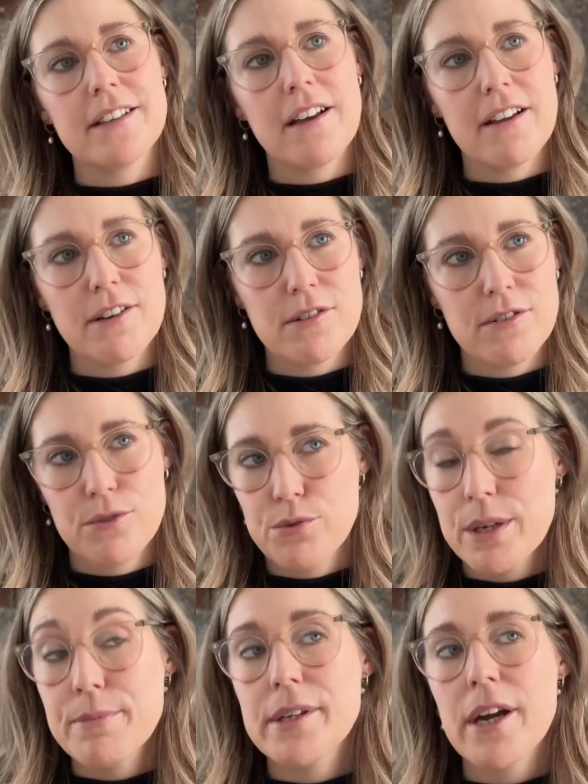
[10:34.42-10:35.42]
that I
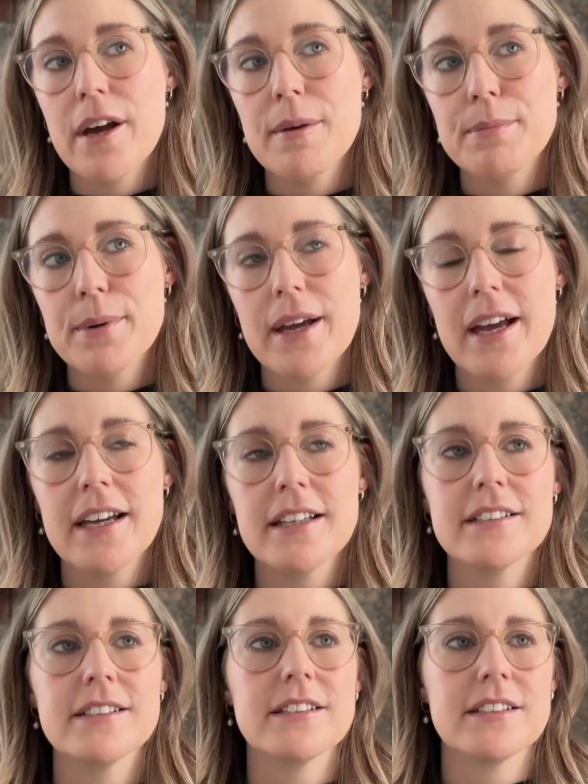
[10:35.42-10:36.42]
dreamed up,
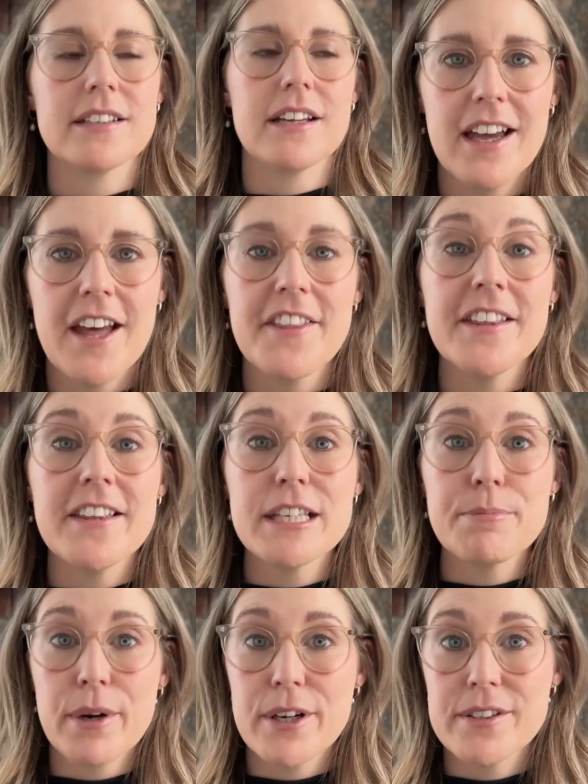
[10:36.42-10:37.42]
and I think
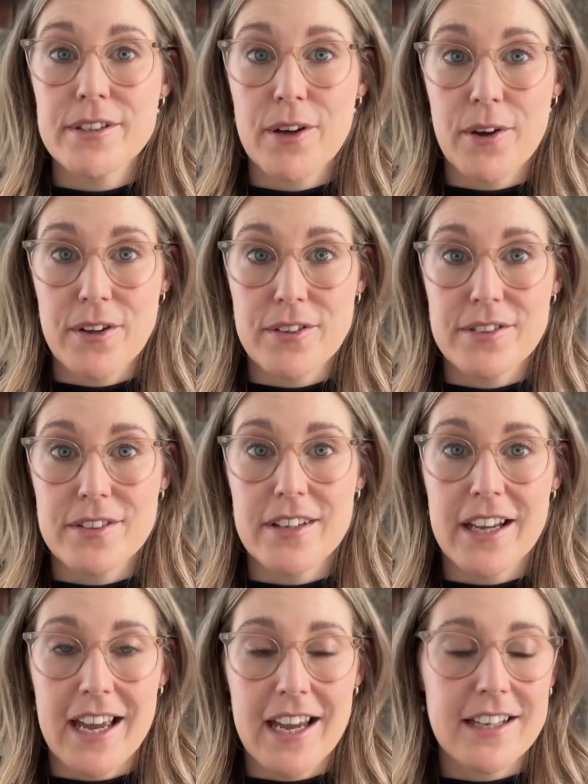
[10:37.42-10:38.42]
there's pros and cons.
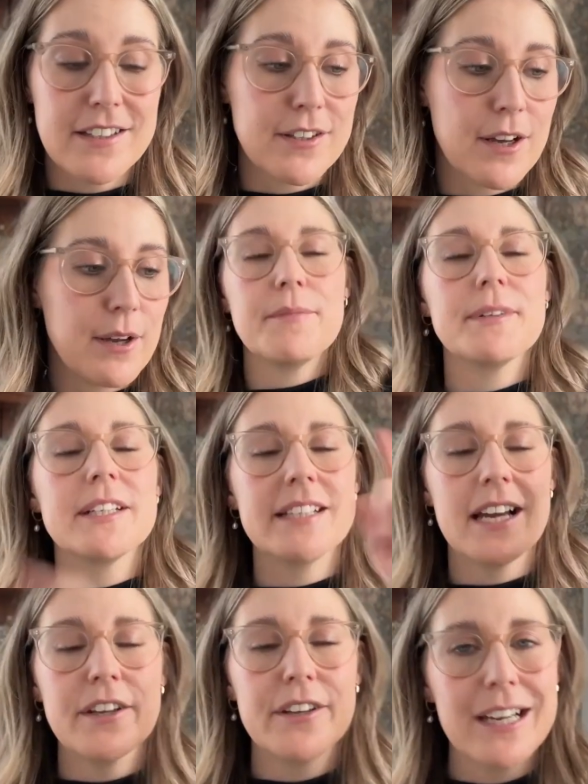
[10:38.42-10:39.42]
Okay, so I'm going to
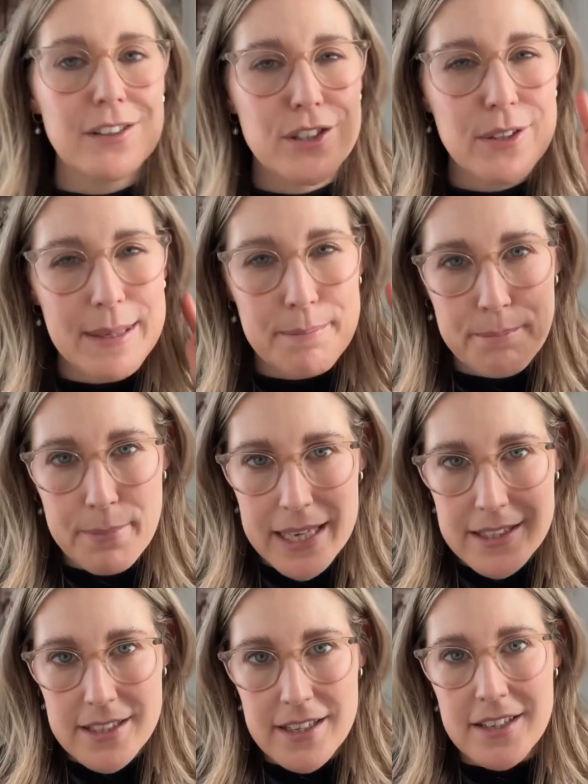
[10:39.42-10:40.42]
tell you how to do it
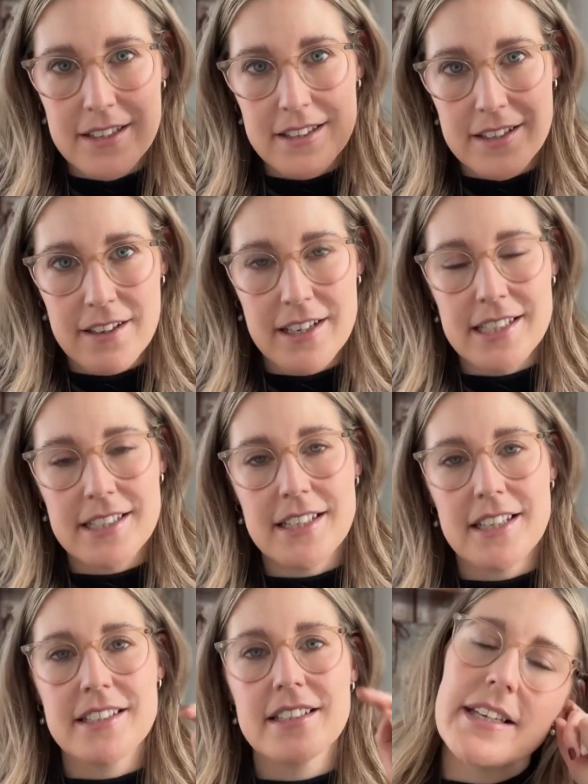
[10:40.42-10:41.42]
better than I did
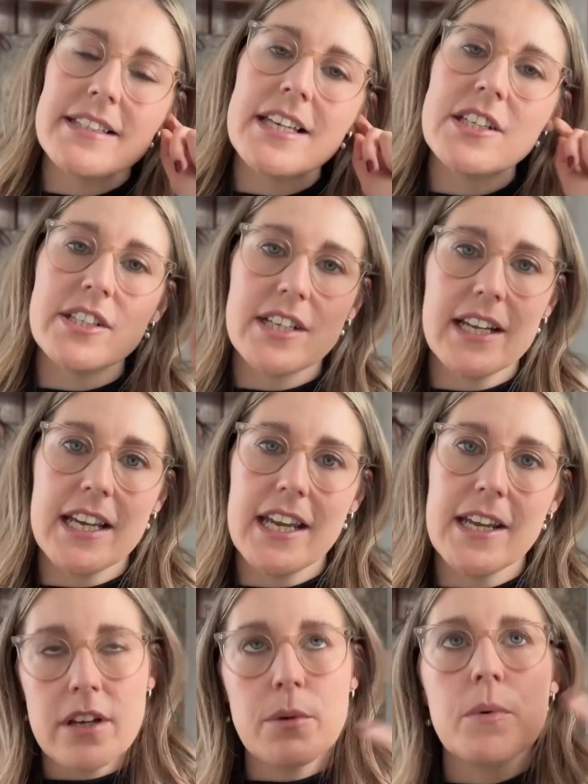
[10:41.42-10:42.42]
it.
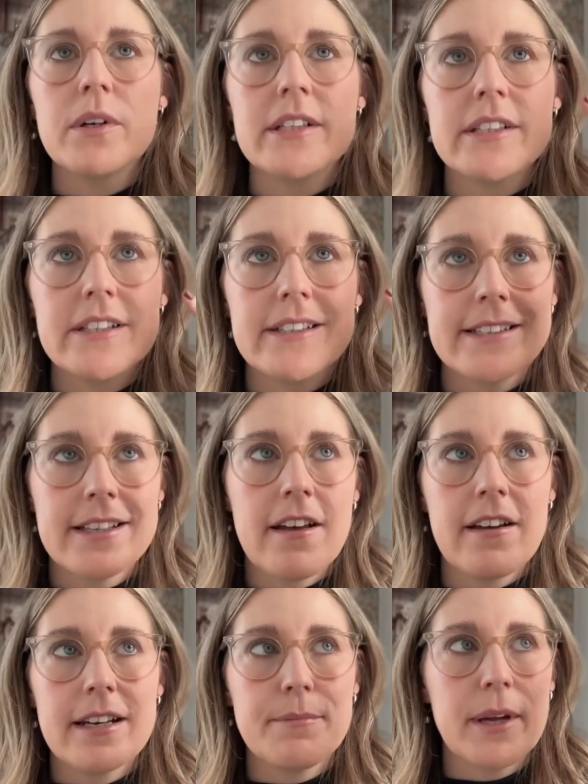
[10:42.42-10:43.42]
Essentially, I wanted to
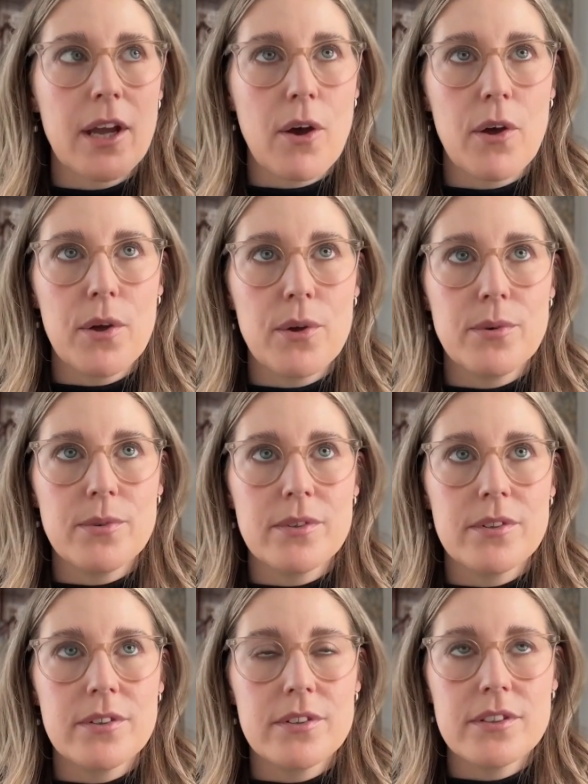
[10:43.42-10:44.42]
design my
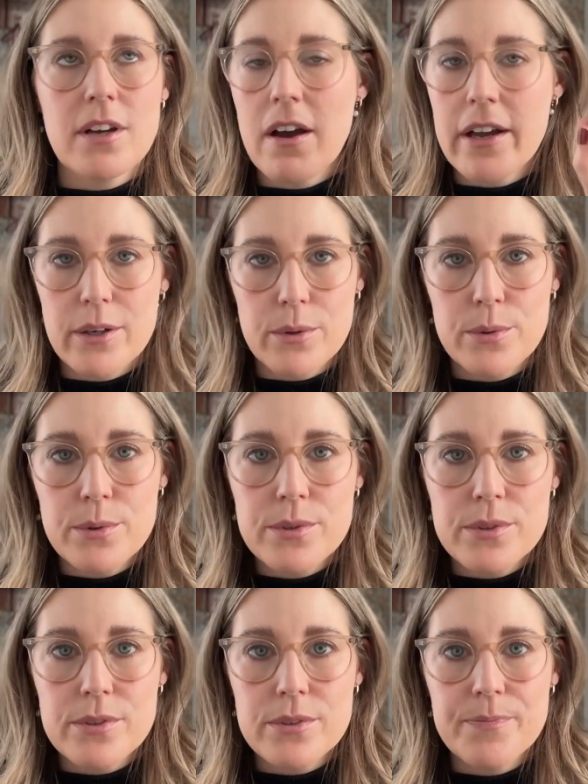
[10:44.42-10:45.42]
own
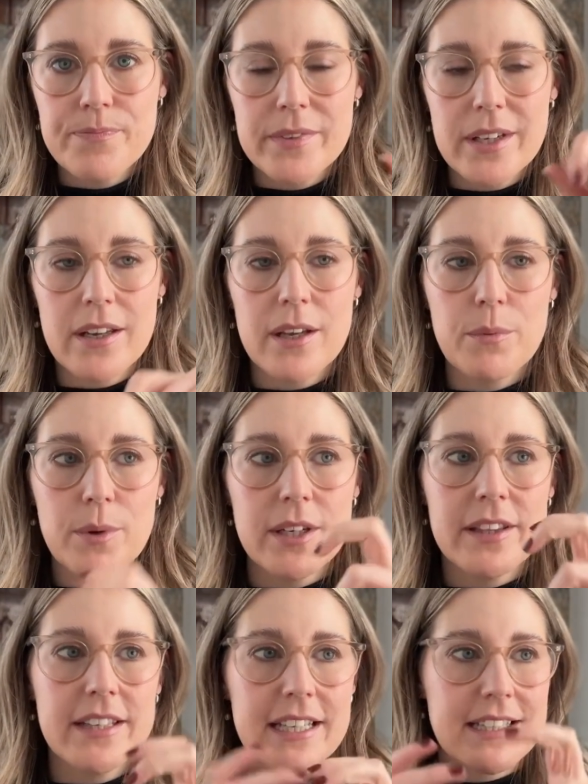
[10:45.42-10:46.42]
tiles, and I
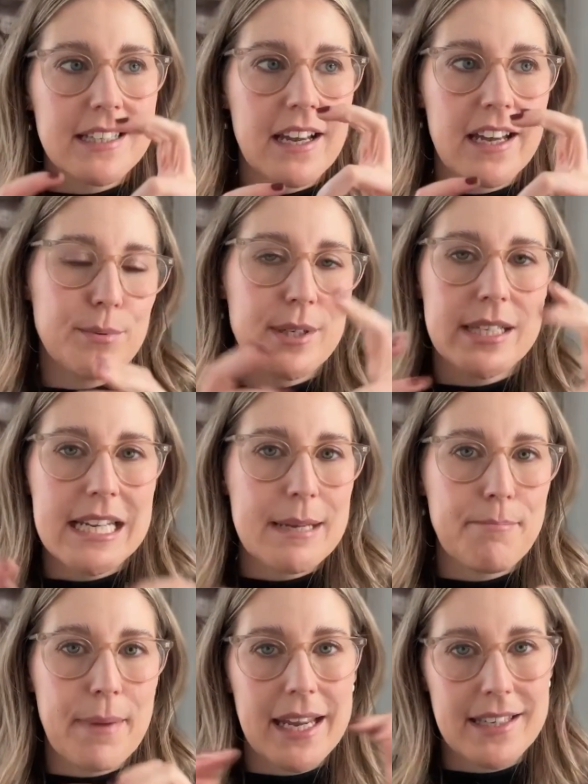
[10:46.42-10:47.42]
wanted these like pretty
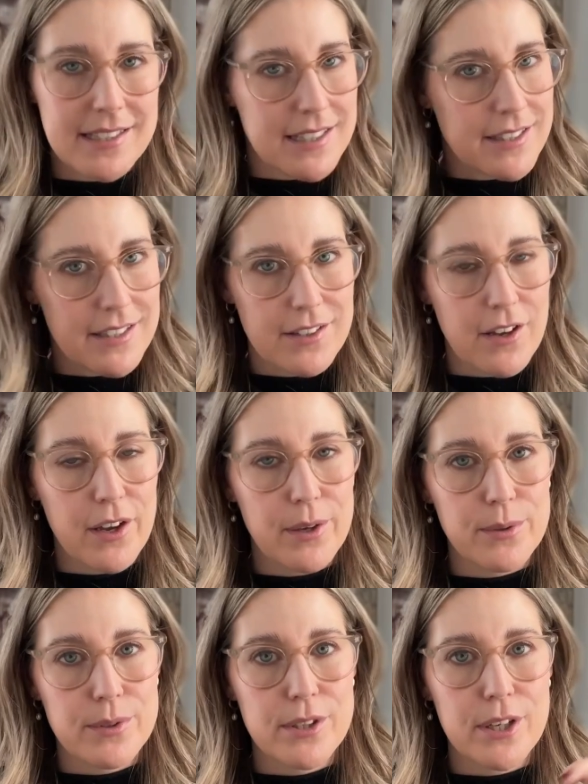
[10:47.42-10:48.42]
painted
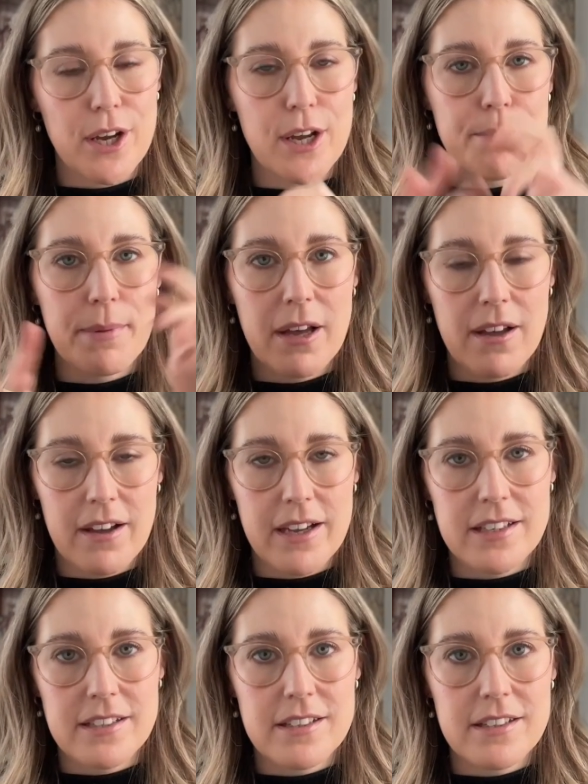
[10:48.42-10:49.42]
tiles to go
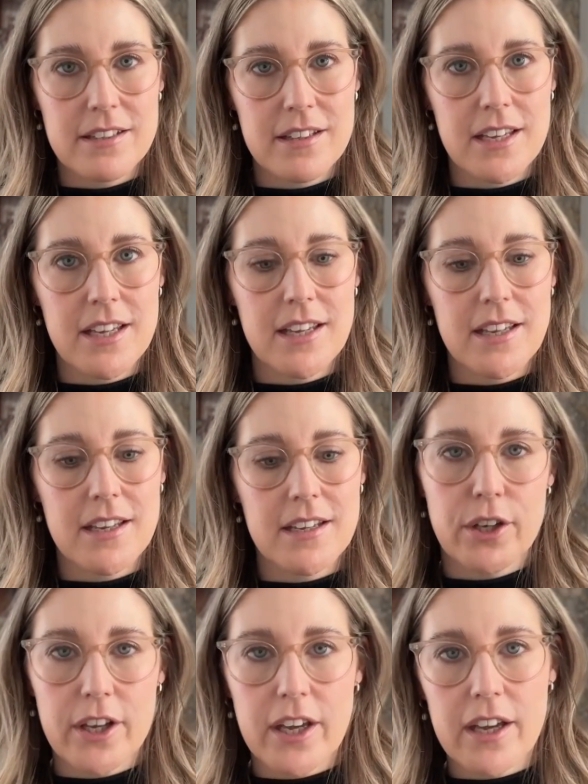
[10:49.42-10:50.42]
behind the
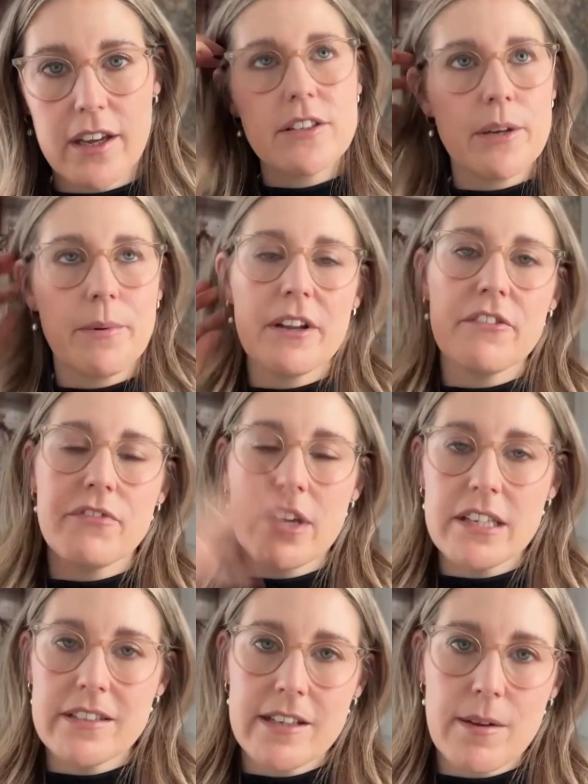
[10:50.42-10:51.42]
cooker. So when I
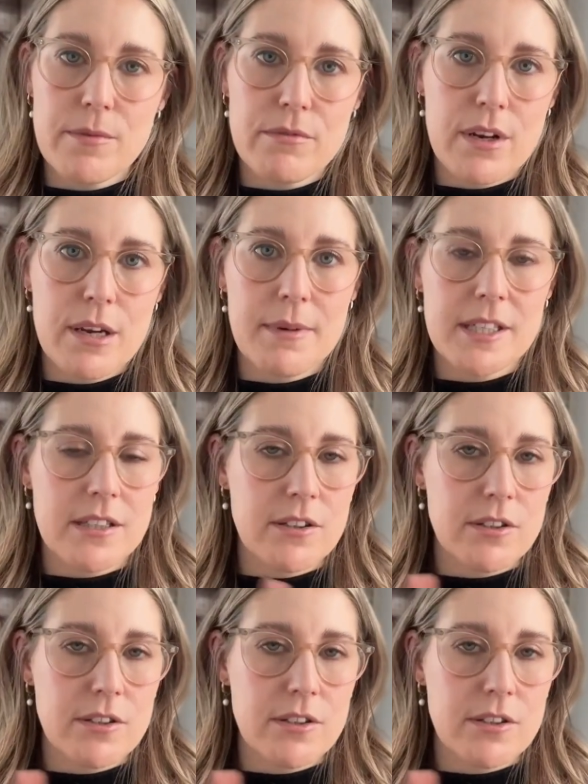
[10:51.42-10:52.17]
first did up the room, I didn't